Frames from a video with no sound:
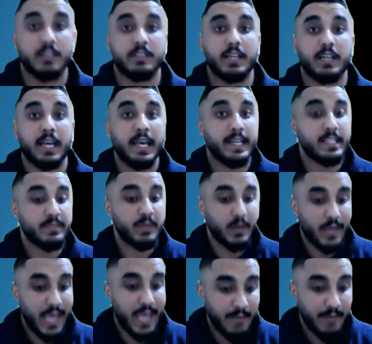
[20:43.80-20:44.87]
because I can't
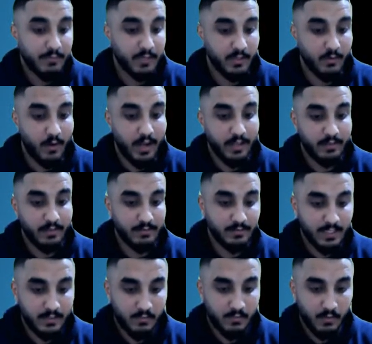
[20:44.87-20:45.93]
spell captain right.
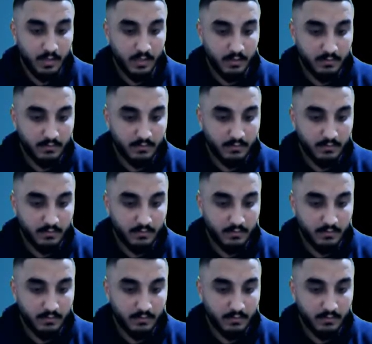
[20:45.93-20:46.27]
That's fine.